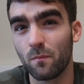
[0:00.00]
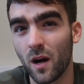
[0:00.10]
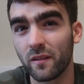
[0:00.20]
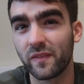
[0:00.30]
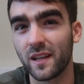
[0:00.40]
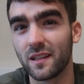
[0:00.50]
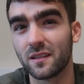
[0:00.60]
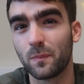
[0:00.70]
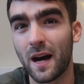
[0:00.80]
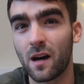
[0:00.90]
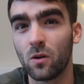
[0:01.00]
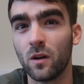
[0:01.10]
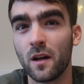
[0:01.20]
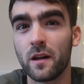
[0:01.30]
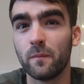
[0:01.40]

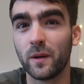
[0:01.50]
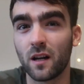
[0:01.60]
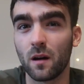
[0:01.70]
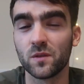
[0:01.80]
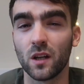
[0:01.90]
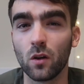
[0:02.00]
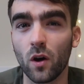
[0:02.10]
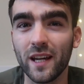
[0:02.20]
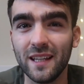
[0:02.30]
MyFitnesspal becomes a lot